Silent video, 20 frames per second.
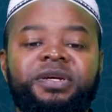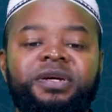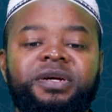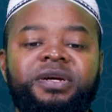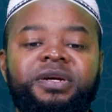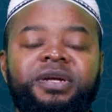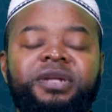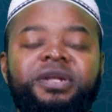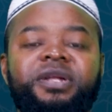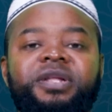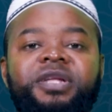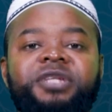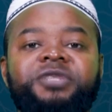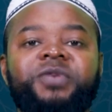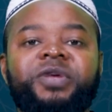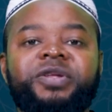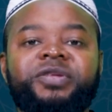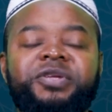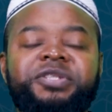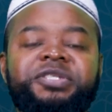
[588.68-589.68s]
And Allah
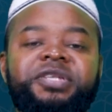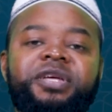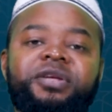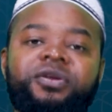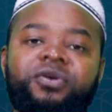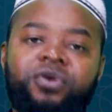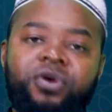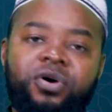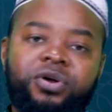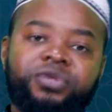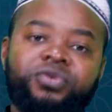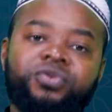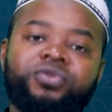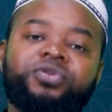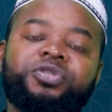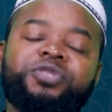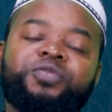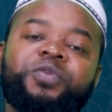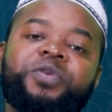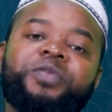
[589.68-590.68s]
subhanahu wa ta'ala say, go to
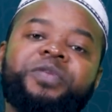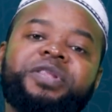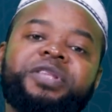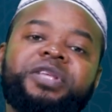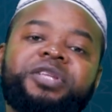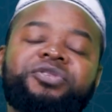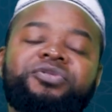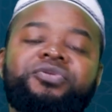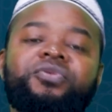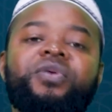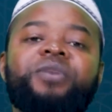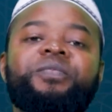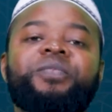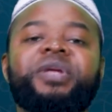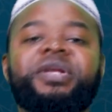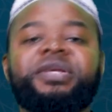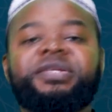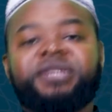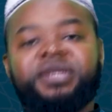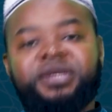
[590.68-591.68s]
those people that you are
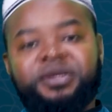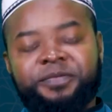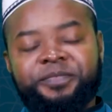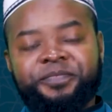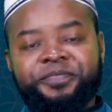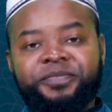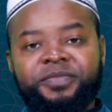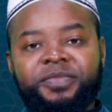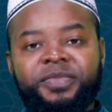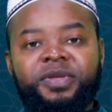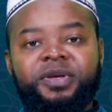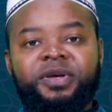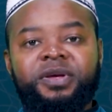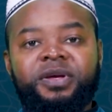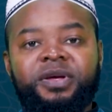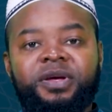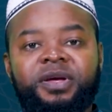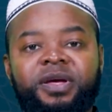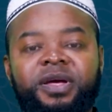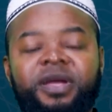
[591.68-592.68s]
pleasing
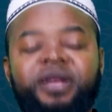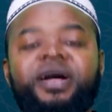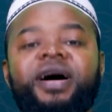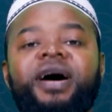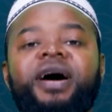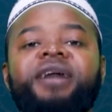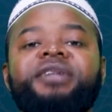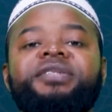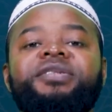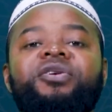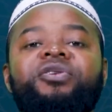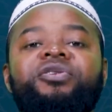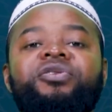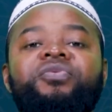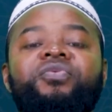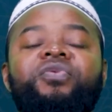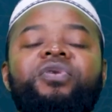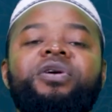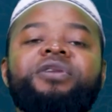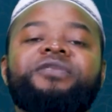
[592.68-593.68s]
and ask your
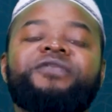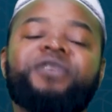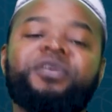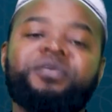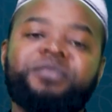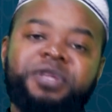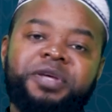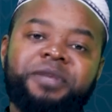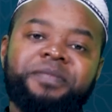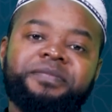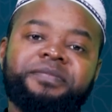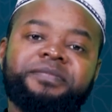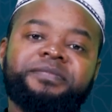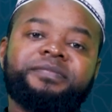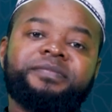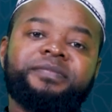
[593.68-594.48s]
reward from them.